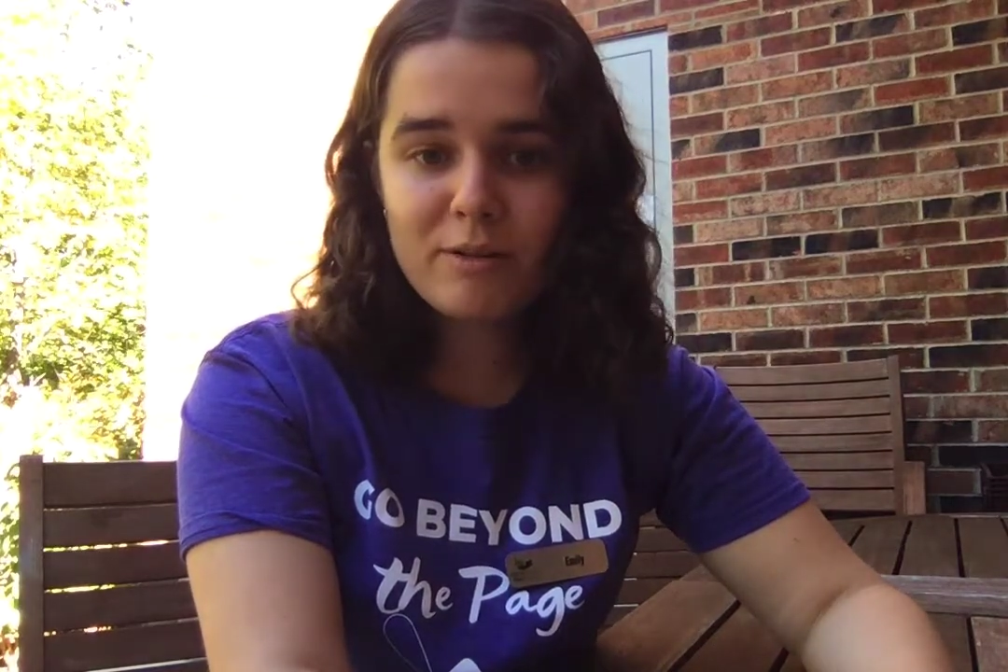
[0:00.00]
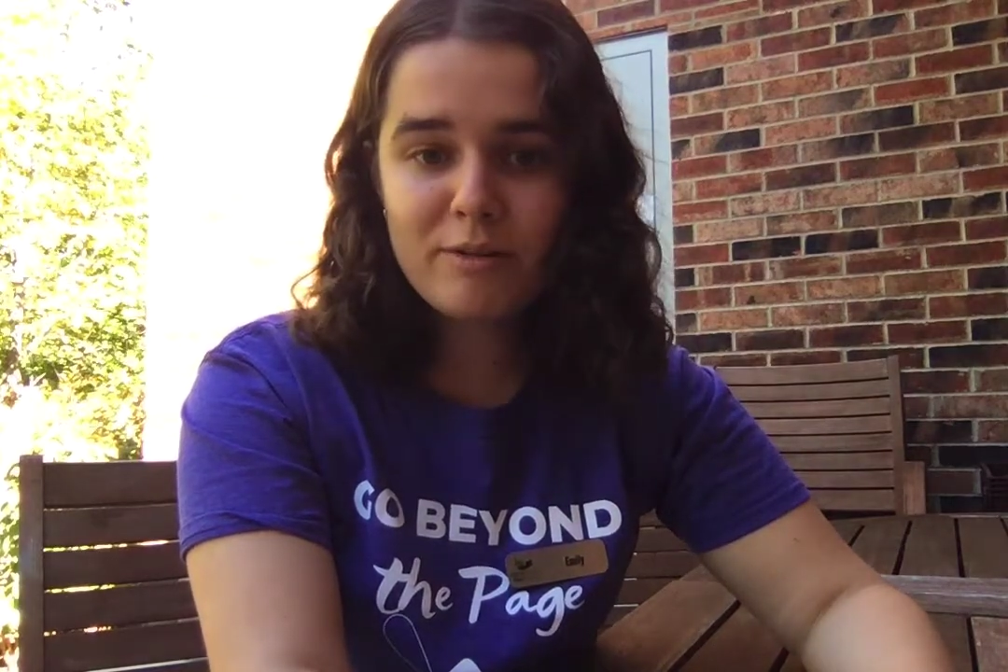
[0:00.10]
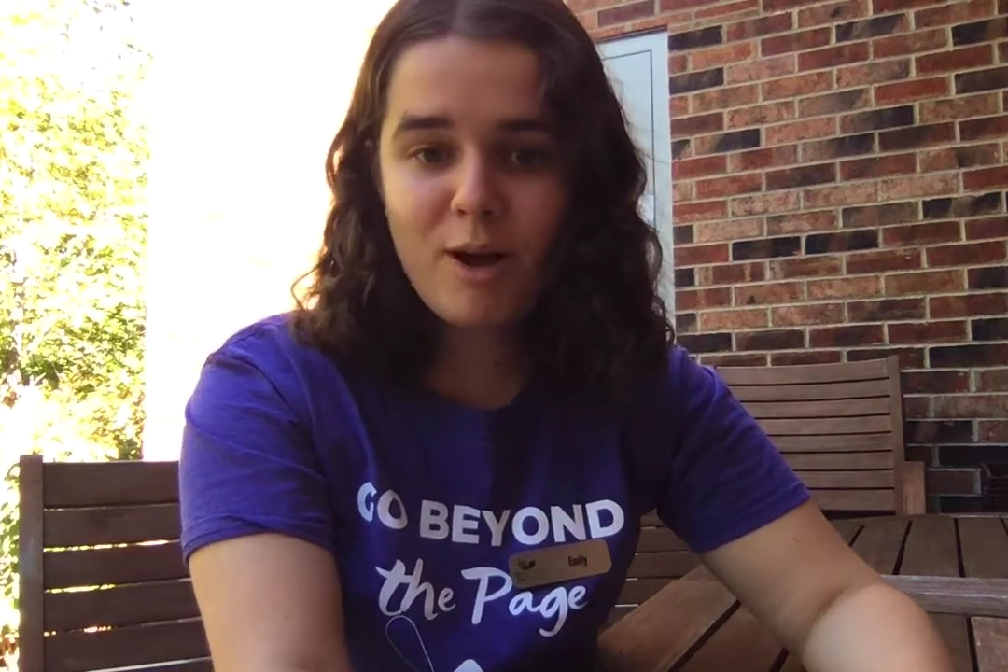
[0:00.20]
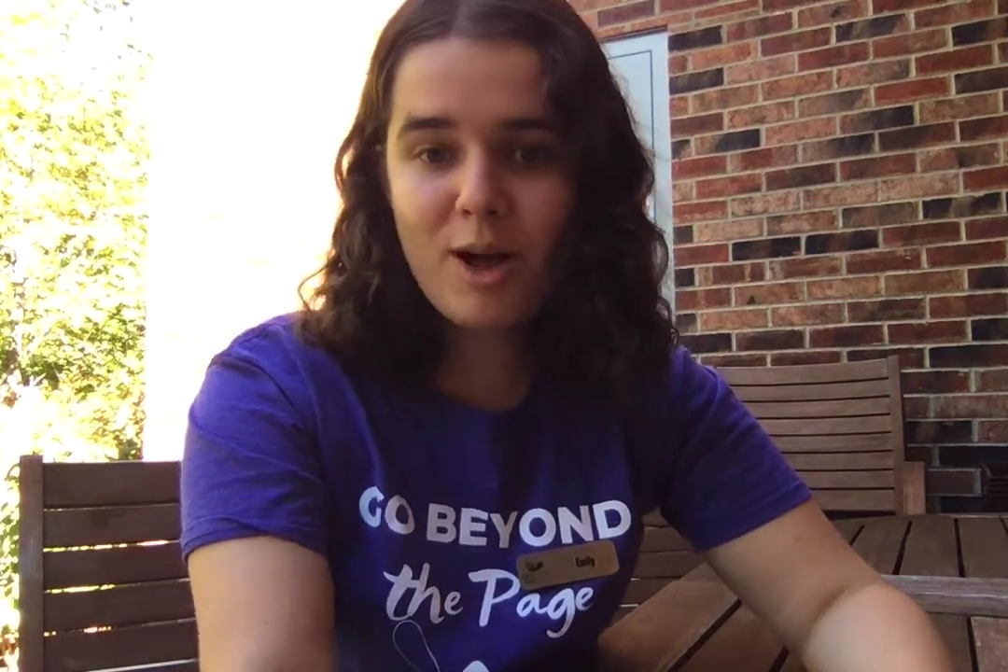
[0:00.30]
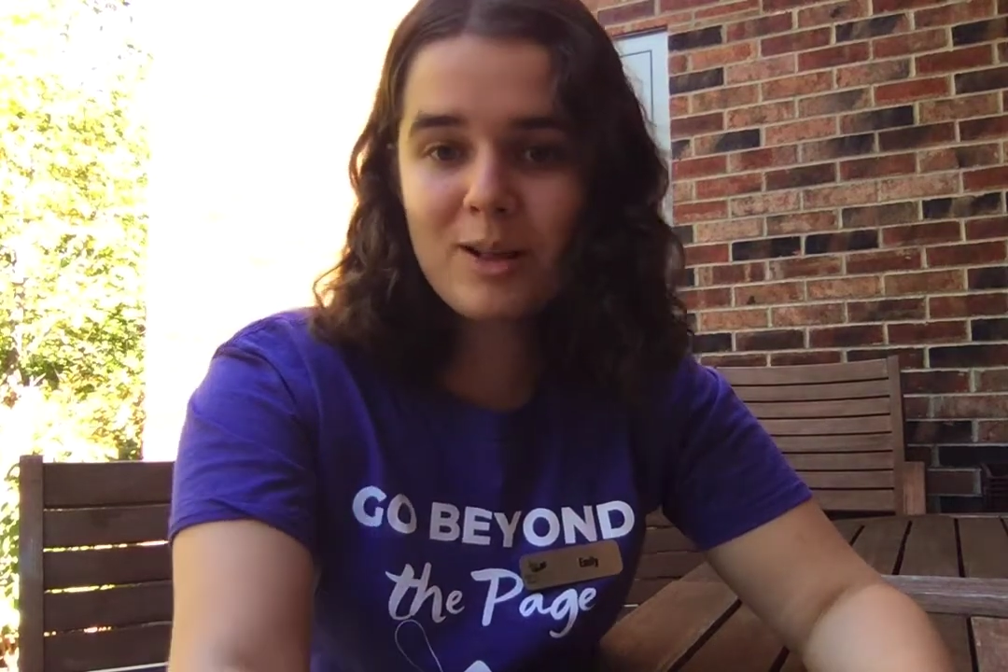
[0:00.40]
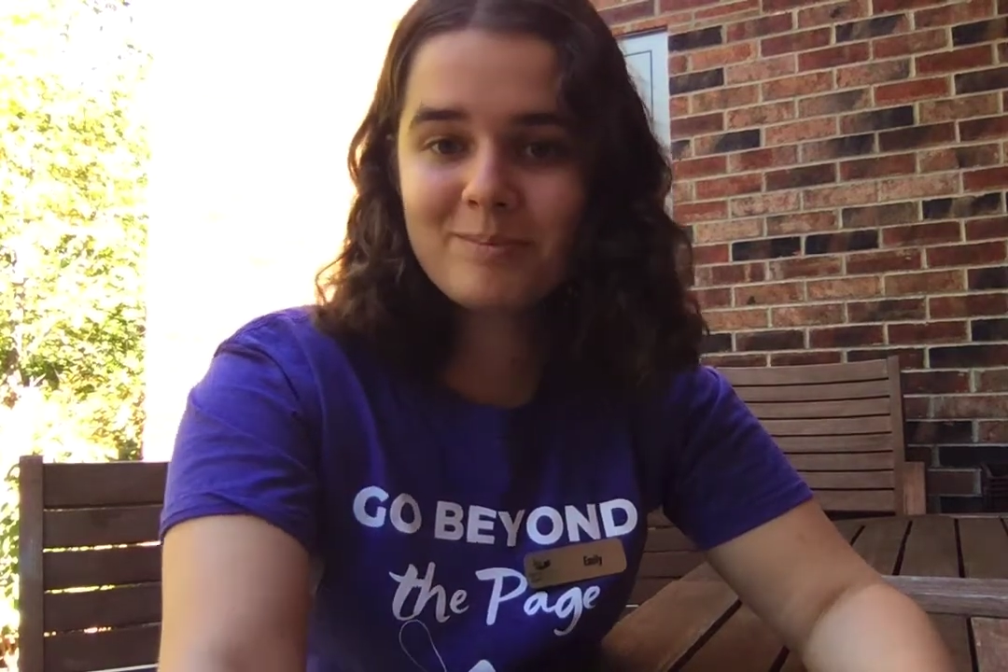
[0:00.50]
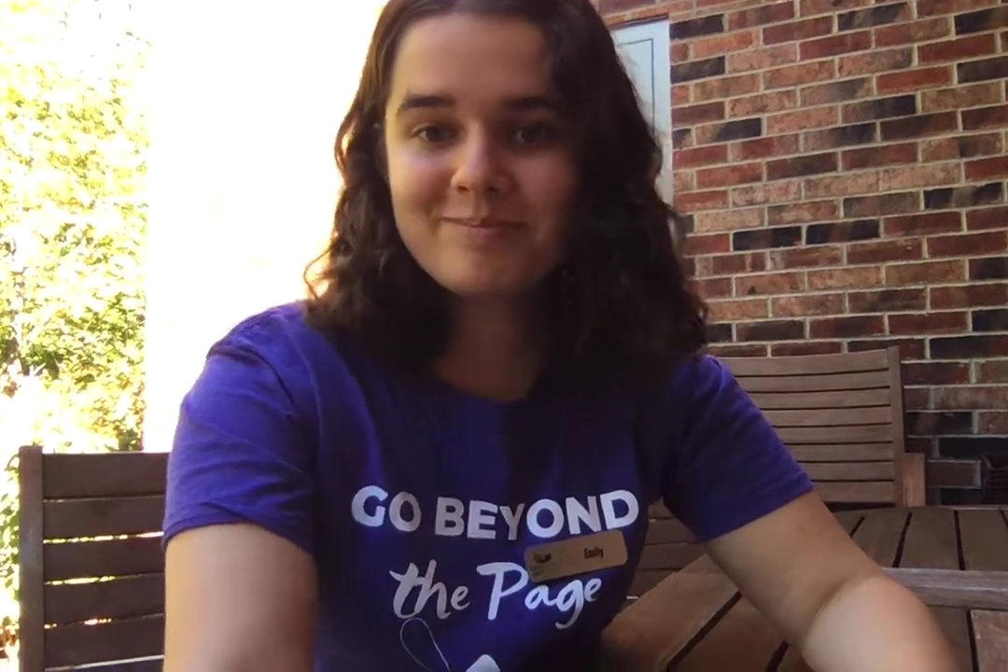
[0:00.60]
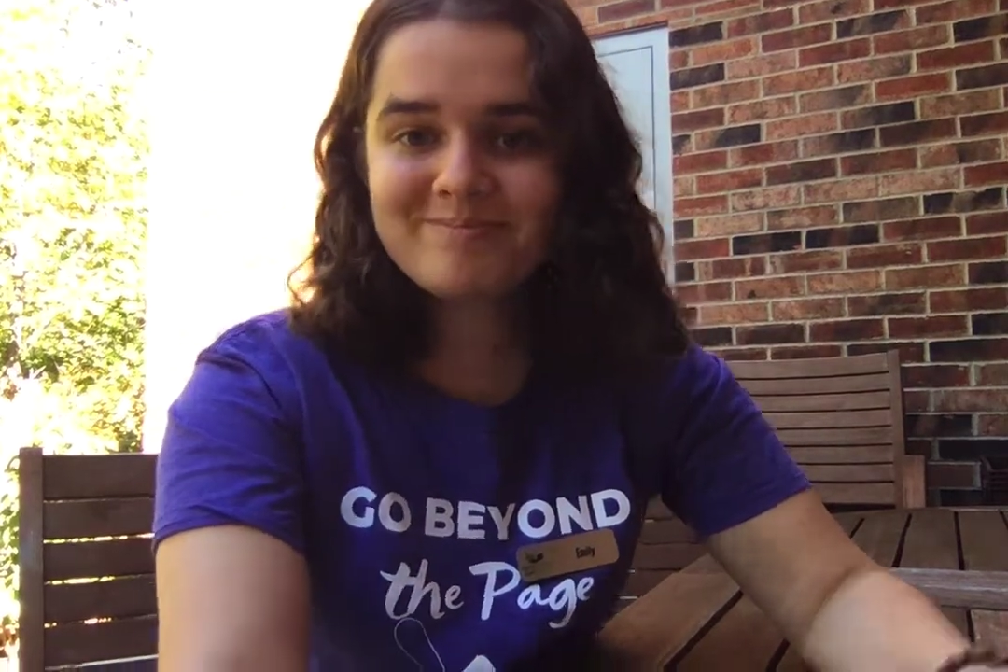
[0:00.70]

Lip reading: fall.